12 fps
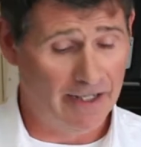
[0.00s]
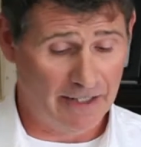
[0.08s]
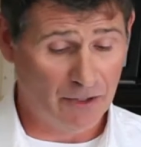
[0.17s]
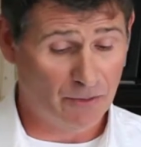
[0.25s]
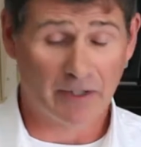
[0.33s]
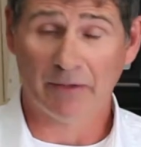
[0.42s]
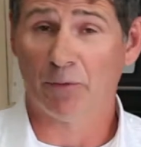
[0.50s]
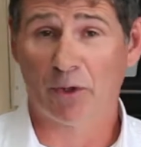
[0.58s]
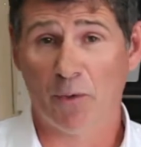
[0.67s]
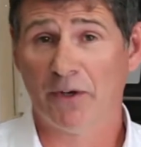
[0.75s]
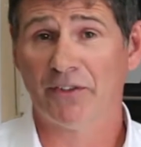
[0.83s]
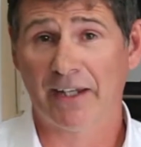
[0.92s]
You can
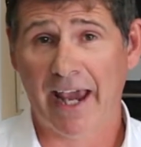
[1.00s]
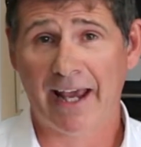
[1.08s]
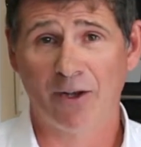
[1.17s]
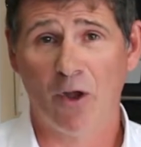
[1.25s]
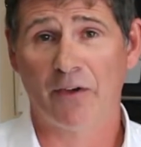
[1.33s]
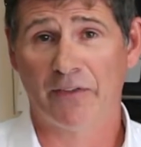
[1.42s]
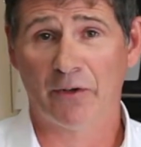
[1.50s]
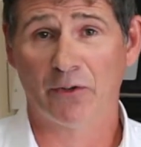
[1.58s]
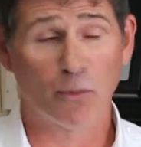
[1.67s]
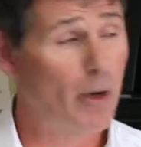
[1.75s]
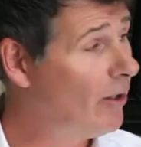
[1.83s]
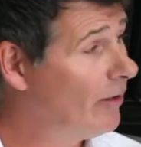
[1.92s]
request a catalog there as
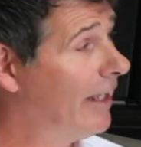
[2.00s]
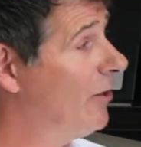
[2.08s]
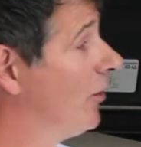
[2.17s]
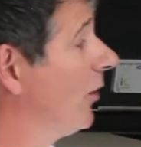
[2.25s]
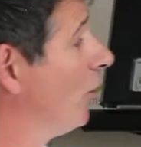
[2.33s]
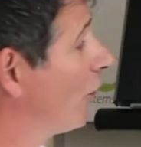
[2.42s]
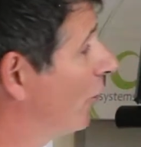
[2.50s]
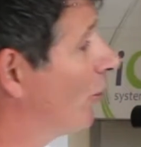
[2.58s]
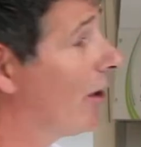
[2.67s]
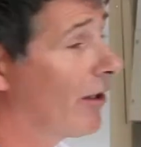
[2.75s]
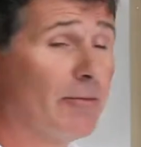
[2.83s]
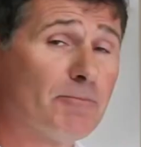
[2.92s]
well, and you can look through
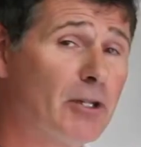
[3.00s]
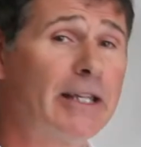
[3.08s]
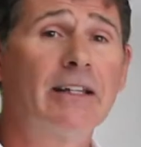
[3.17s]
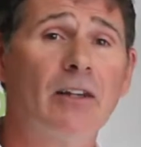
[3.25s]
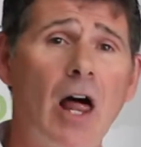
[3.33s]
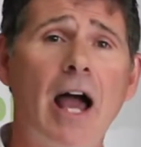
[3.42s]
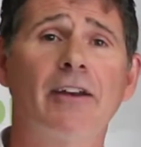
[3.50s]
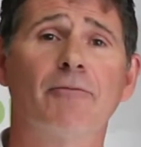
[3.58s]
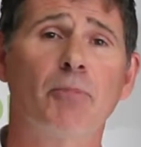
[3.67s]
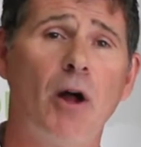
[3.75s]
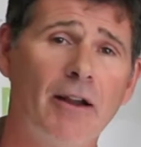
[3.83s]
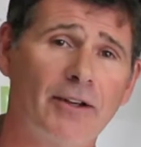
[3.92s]
our complete line of
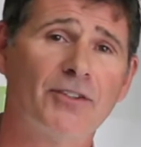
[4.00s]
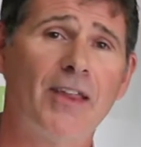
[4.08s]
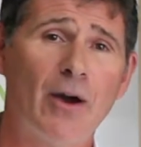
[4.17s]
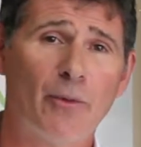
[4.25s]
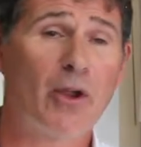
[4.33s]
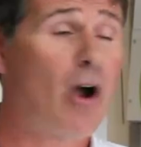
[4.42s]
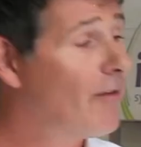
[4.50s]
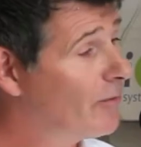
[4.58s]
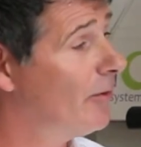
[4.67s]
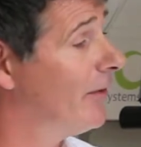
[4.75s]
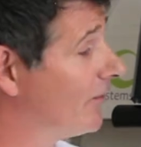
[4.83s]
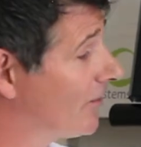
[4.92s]
products that we
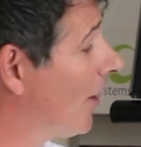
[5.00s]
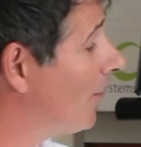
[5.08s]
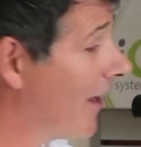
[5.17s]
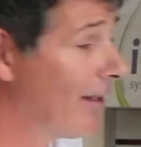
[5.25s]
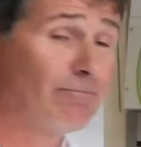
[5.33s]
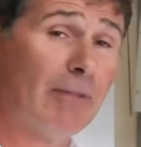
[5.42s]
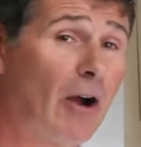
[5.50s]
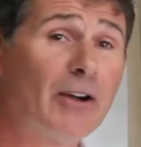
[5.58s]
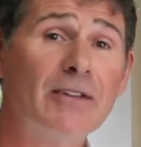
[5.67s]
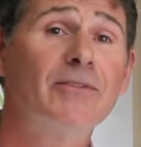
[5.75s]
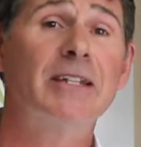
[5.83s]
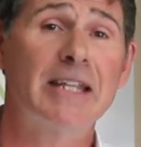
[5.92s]
offer, and some that aren't
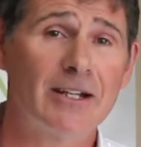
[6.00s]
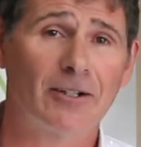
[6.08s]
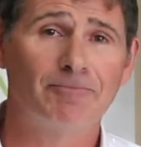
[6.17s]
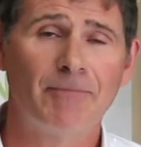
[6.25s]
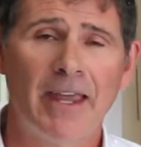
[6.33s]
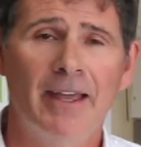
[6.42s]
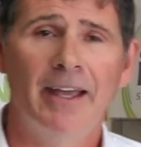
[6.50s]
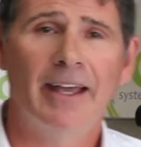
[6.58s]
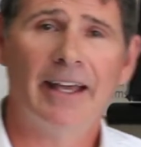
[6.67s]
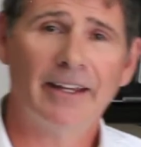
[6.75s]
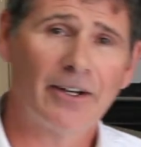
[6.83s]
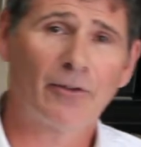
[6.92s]
even here.
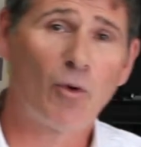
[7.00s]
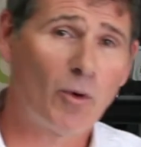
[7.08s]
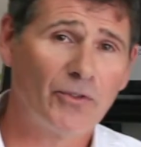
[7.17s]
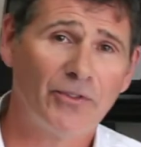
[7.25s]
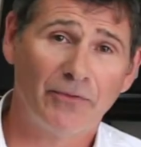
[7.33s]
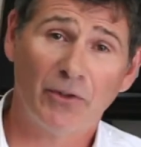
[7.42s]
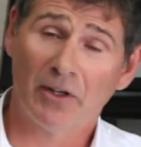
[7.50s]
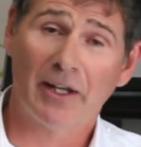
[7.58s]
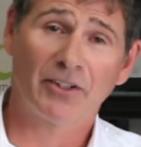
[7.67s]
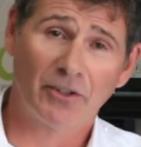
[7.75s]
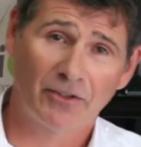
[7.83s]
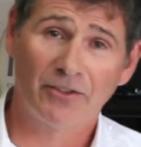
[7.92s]
And then, of course, if you'd
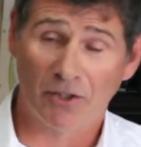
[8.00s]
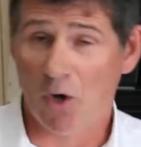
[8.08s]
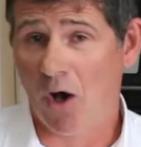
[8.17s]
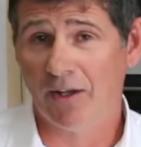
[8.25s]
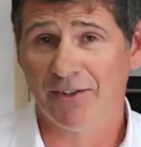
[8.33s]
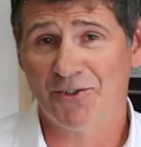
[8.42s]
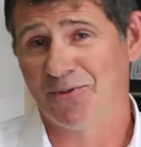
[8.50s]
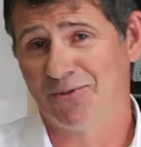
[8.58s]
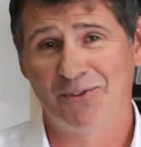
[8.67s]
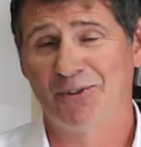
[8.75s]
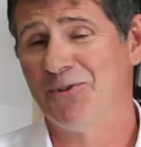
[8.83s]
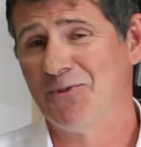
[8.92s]
like to call us, you
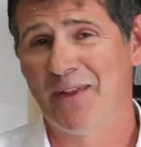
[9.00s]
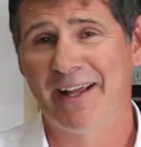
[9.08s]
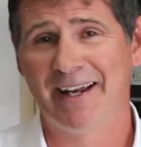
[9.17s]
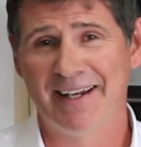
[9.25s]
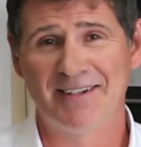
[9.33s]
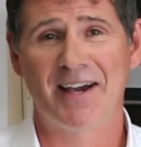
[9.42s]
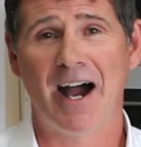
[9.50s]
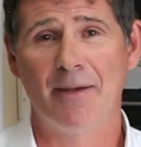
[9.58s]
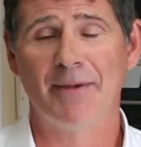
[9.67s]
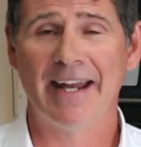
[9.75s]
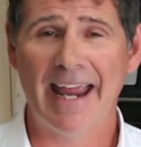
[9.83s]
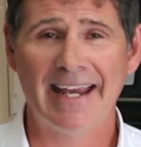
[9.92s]
can do that anytime
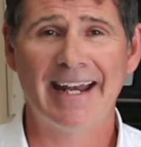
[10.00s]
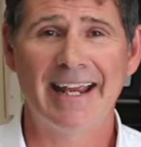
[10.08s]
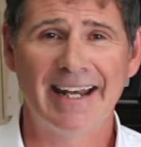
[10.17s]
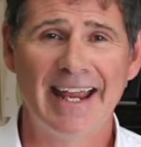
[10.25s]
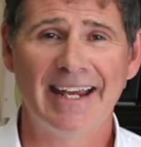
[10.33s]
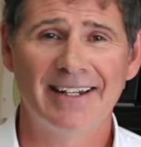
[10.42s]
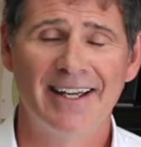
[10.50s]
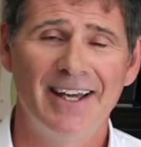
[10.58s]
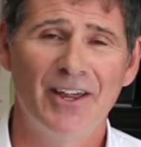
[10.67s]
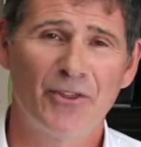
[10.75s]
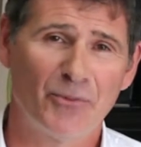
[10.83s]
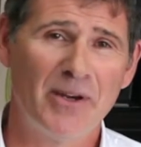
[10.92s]
at
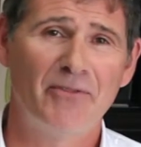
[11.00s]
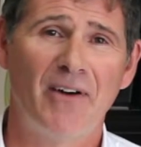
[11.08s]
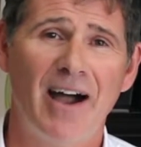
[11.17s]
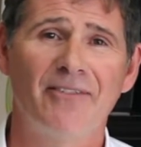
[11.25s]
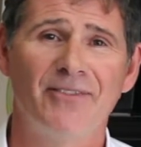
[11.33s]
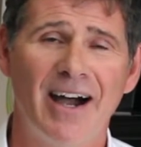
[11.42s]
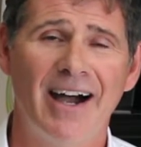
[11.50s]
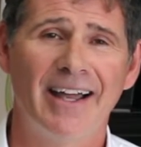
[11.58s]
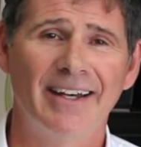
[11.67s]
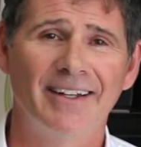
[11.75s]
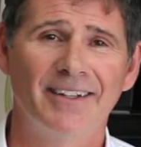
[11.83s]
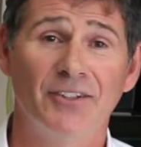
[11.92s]

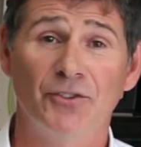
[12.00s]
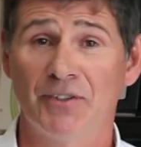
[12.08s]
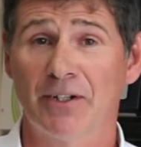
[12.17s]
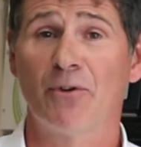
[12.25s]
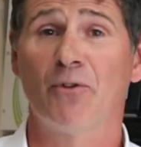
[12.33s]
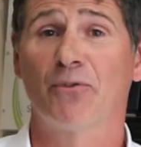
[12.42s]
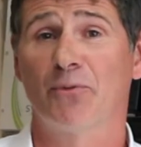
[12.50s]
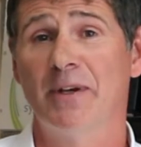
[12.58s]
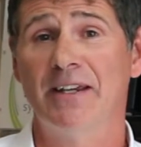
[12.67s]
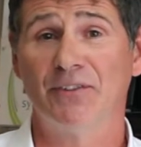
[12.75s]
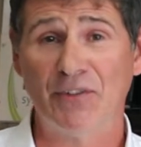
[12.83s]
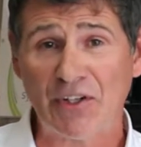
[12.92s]

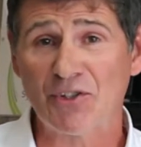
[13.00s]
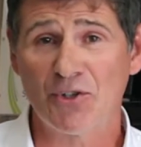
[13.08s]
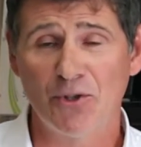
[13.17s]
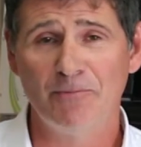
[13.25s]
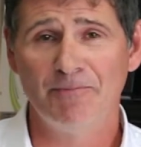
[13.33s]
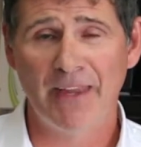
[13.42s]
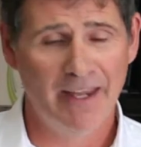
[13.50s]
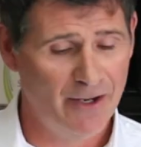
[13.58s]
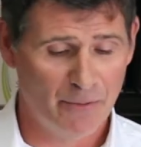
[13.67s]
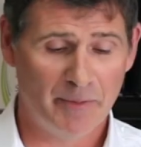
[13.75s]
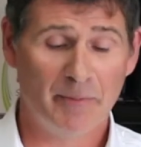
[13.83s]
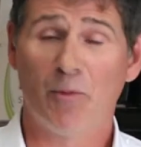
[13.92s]
888-359-0362.
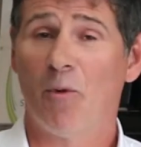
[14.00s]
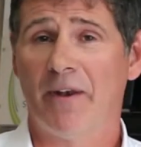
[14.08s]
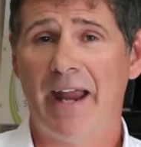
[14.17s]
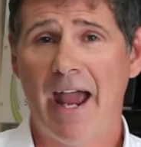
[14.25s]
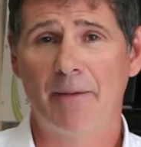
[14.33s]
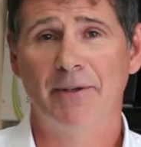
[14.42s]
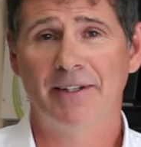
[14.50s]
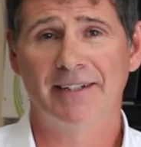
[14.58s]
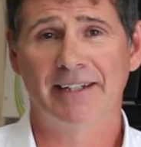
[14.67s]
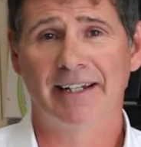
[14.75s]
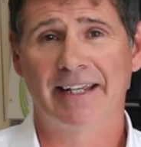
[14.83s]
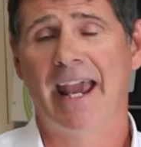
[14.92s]
We'd be more than happy to
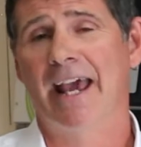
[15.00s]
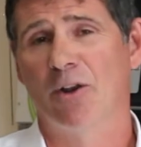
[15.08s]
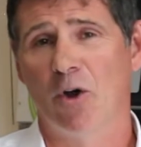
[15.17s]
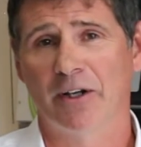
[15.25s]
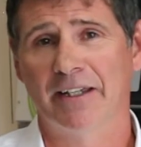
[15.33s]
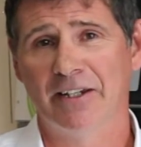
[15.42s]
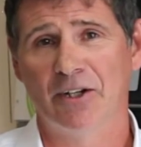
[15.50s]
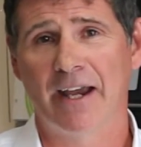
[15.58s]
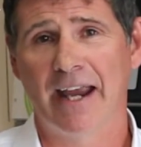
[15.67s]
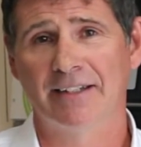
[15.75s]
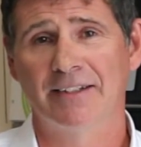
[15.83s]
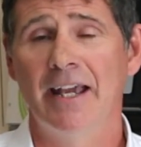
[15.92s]
get a catalog into your
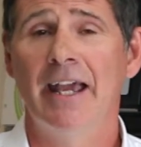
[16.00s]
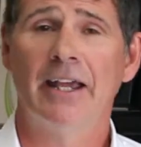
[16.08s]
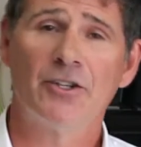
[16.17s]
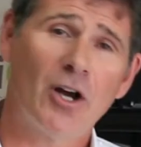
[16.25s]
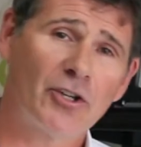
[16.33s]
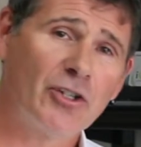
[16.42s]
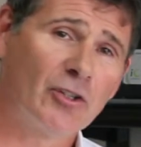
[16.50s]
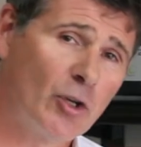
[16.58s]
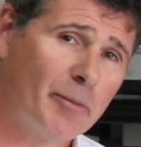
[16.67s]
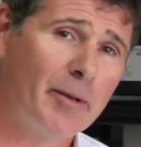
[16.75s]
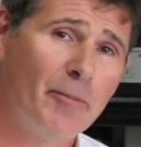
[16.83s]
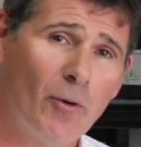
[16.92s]
hands and talk to you a little
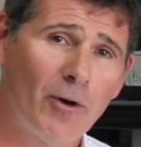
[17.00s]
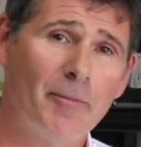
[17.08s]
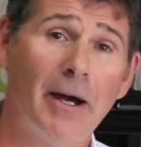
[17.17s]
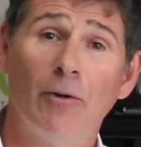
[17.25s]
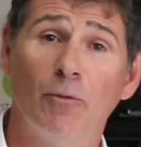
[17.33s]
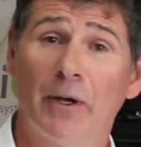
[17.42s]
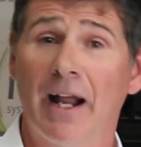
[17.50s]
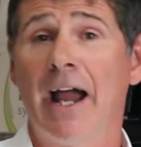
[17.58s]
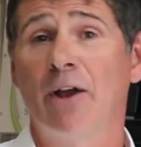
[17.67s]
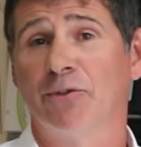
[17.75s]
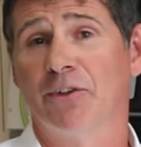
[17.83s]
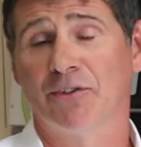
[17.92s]
bit more about what
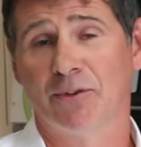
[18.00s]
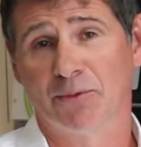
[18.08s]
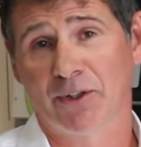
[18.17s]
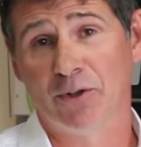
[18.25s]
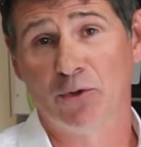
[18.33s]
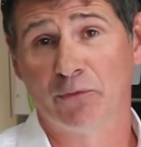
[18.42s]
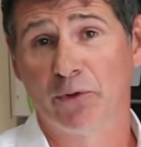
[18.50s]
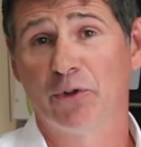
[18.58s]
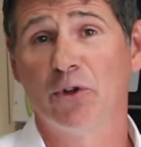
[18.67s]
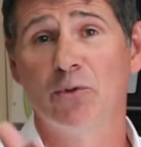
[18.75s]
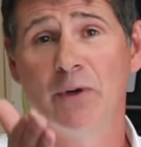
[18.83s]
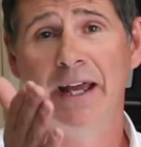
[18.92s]
IO Systems can do for
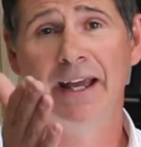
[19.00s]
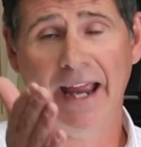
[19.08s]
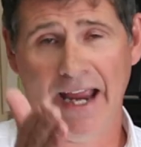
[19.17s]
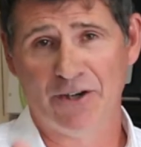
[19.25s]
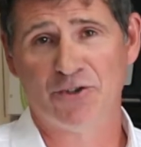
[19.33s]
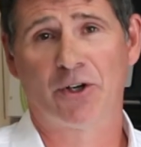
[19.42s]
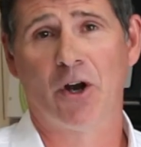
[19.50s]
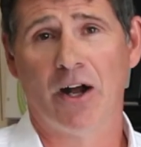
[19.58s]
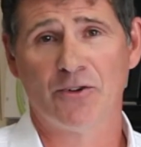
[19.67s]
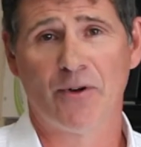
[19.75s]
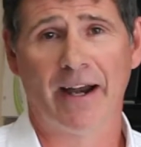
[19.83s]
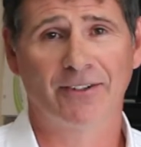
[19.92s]
you and your
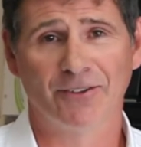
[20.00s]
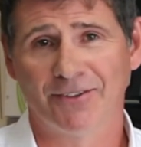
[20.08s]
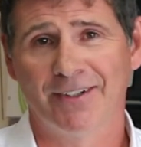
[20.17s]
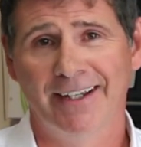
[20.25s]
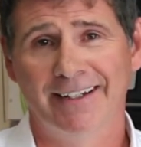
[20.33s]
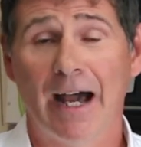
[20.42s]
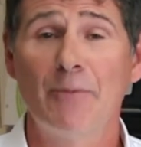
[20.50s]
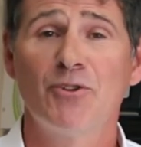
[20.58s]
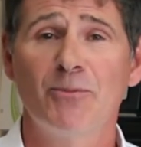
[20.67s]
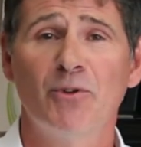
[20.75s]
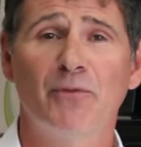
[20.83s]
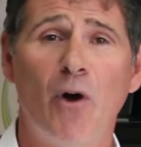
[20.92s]
contractors. I'm
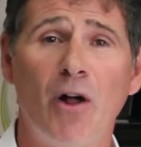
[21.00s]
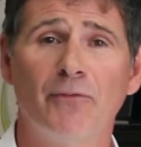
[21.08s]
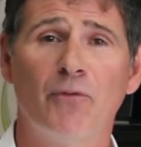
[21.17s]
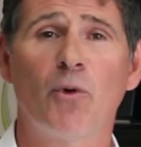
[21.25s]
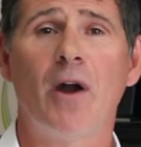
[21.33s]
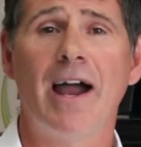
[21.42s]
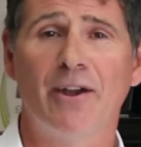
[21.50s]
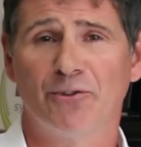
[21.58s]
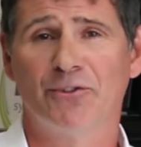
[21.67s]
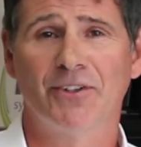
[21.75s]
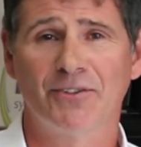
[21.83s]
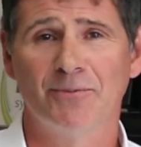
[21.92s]
Jim Dufault for IO
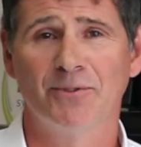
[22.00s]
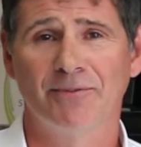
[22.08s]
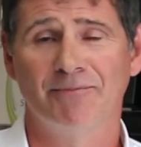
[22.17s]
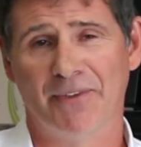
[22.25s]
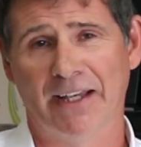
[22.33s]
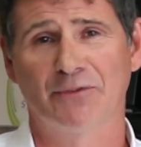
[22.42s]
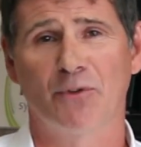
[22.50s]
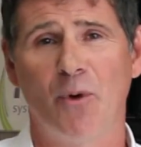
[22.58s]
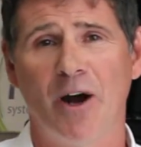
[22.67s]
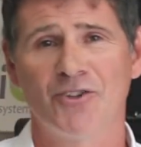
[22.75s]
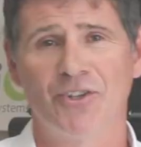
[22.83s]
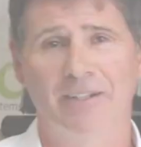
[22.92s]
Systems. Thanks for
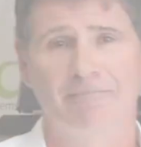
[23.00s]
watching.